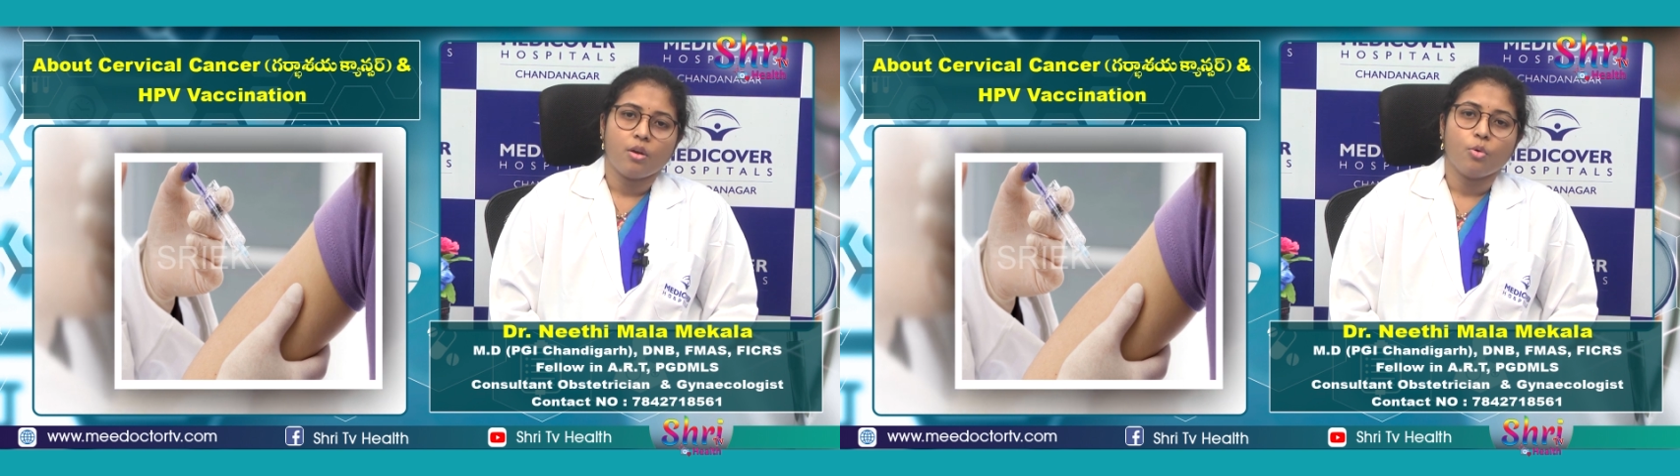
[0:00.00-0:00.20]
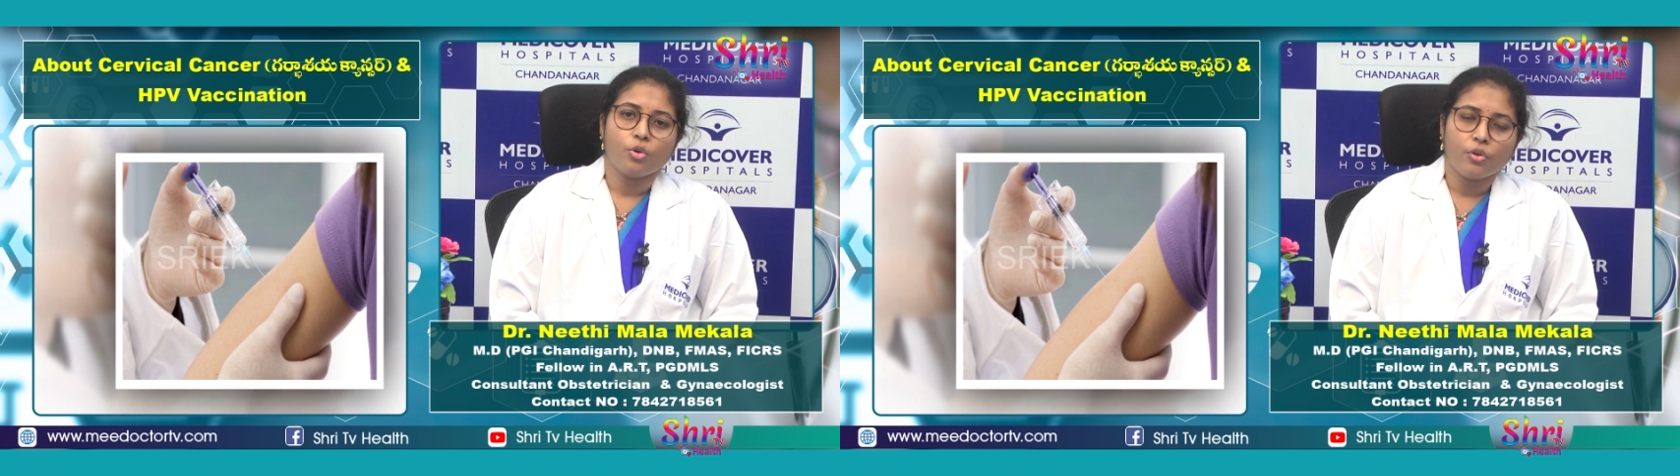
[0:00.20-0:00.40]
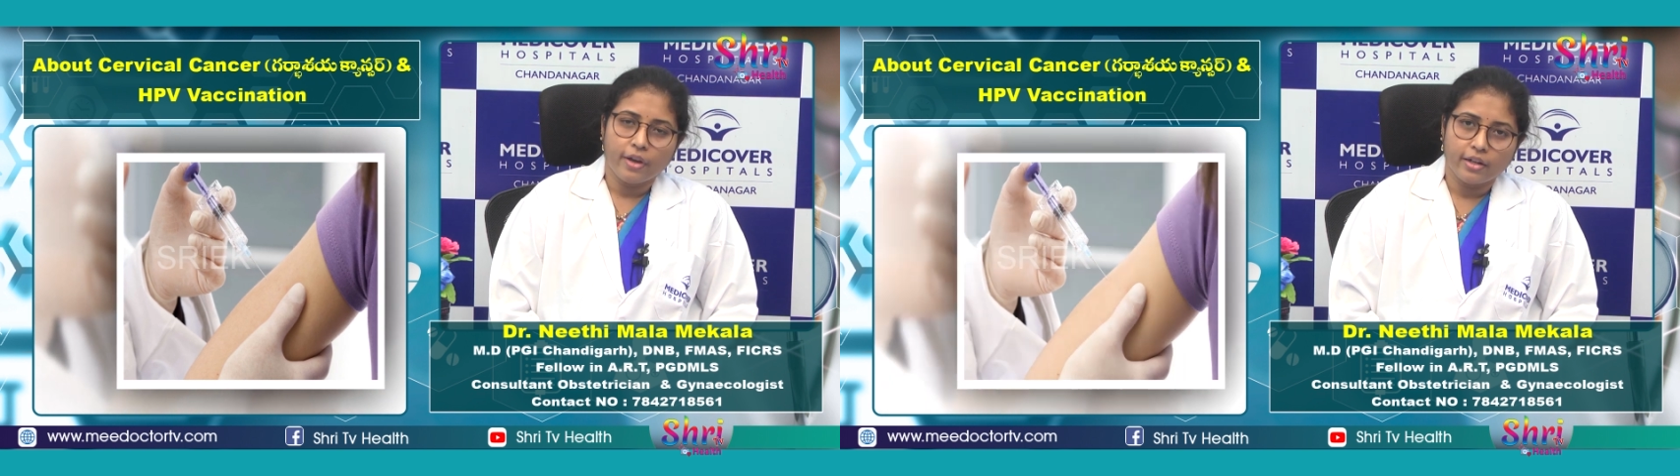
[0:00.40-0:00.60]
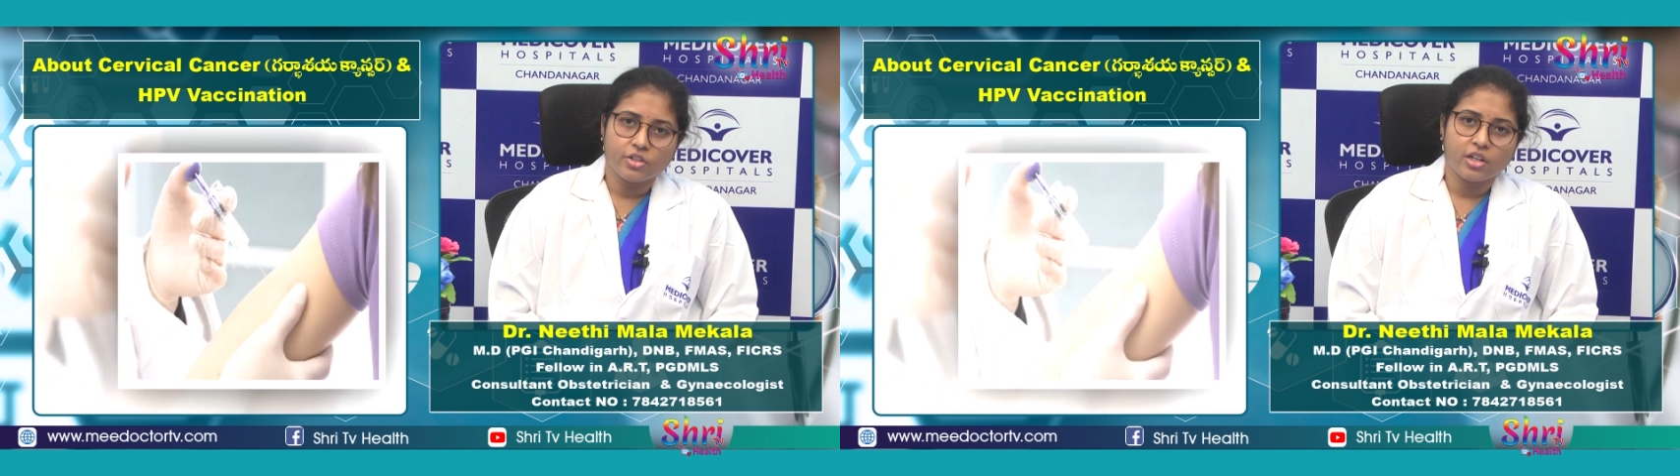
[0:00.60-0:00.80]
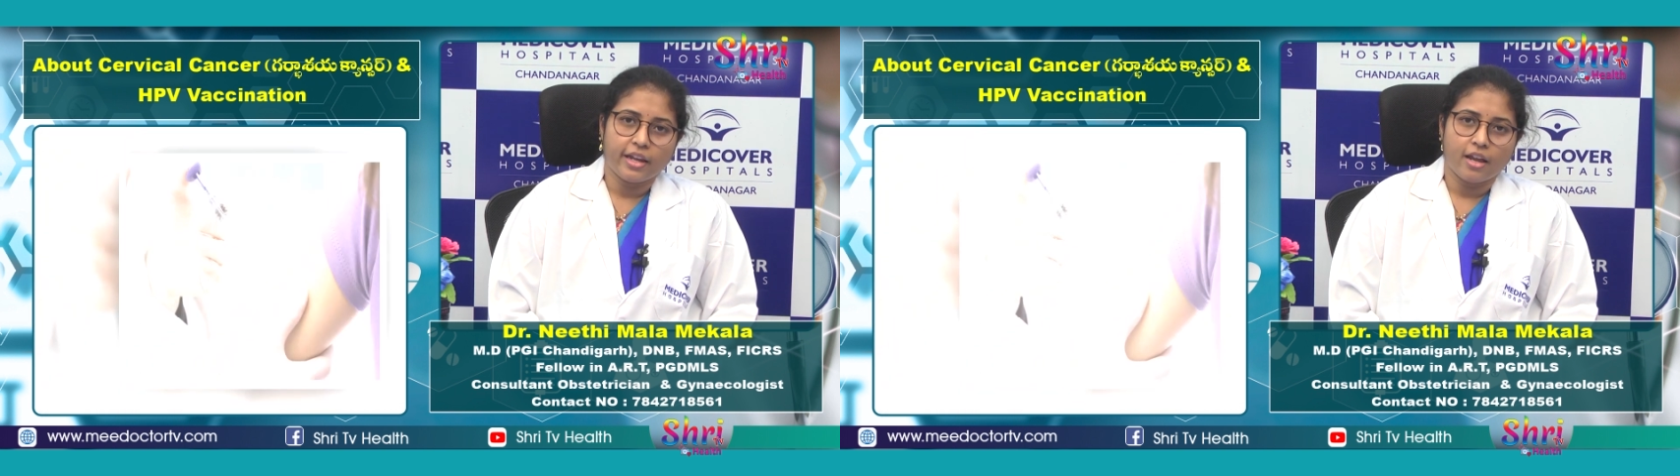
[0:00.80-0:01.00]

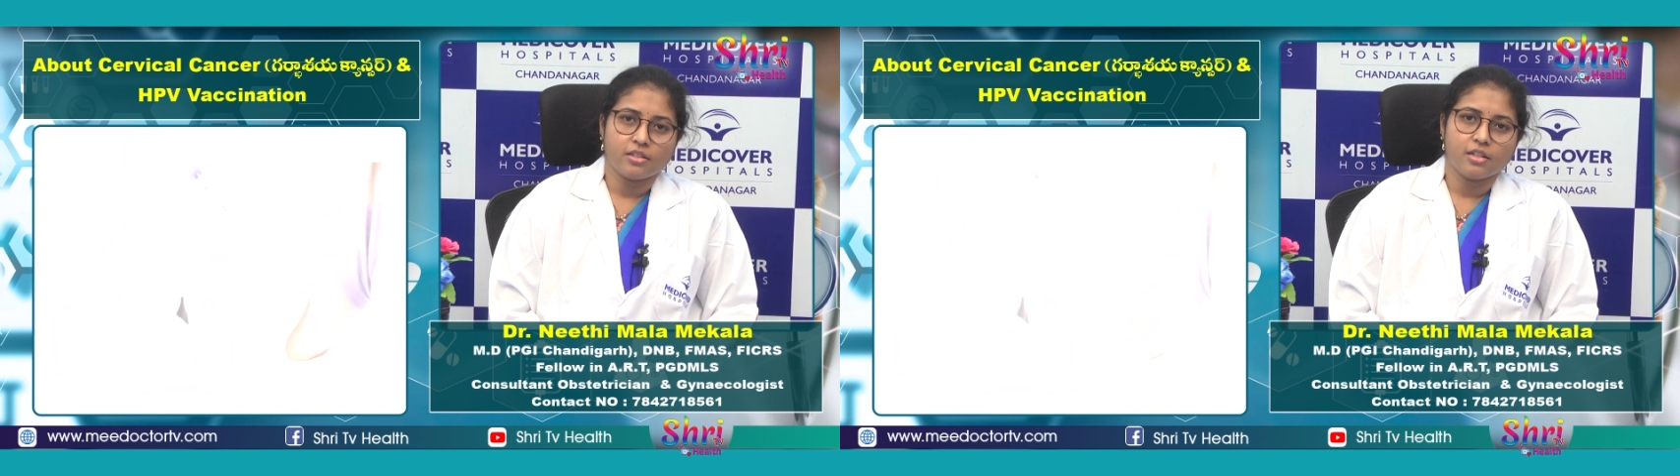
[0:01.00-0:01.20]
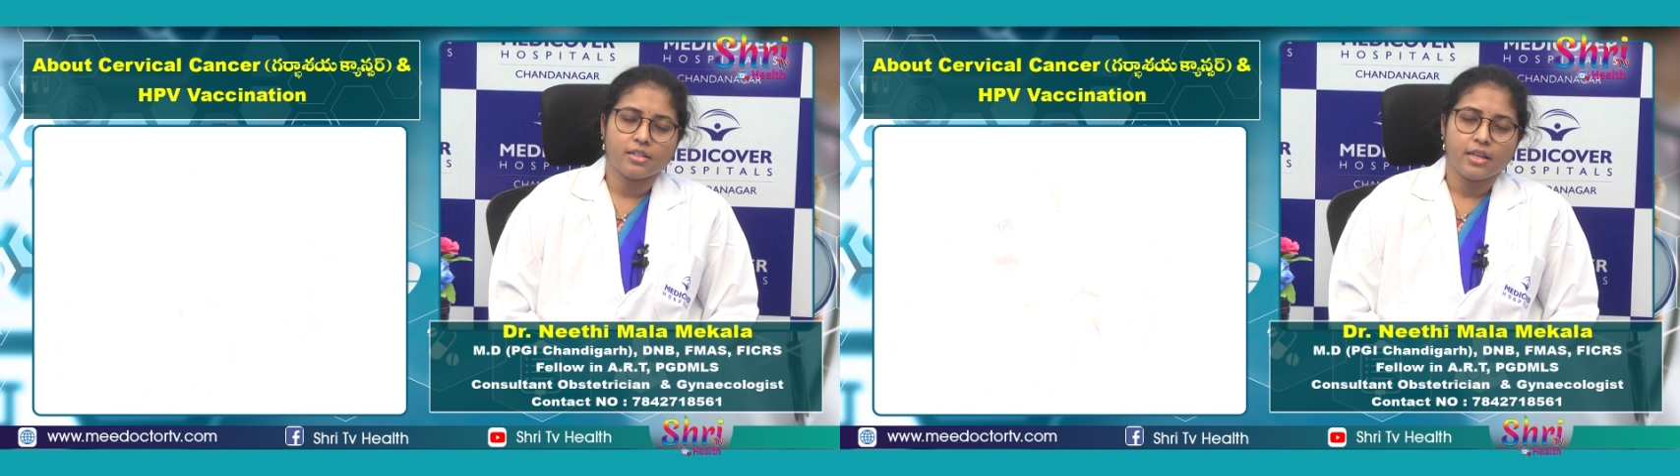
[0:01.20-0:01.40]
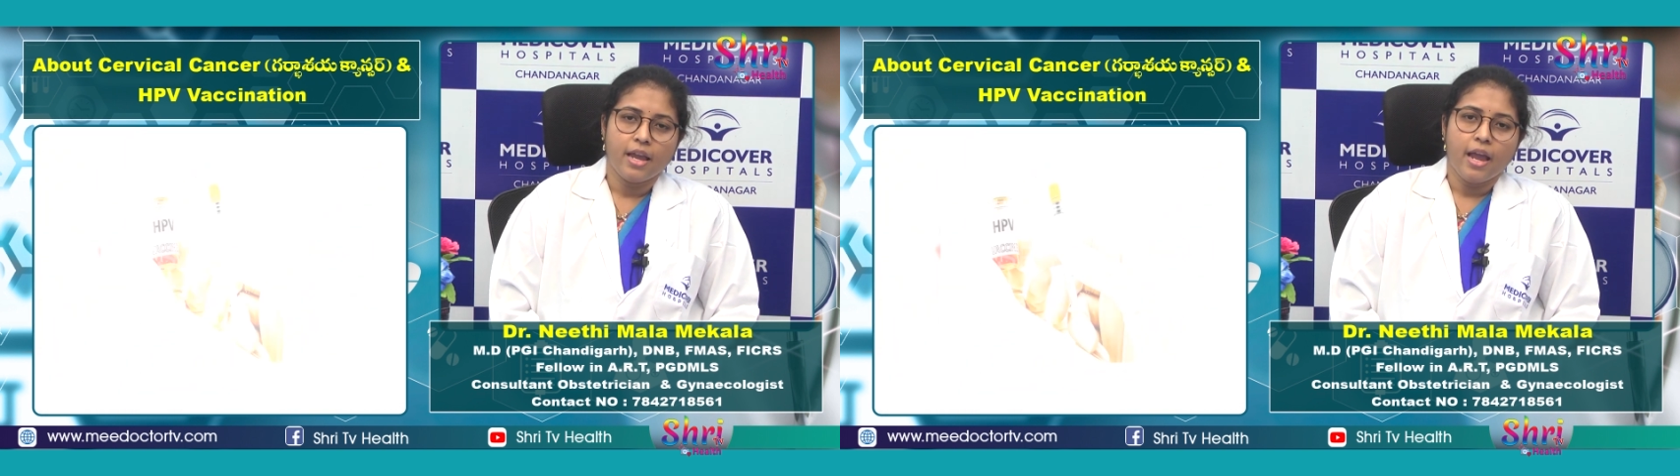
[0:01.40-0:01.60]
oropharyngeal cancers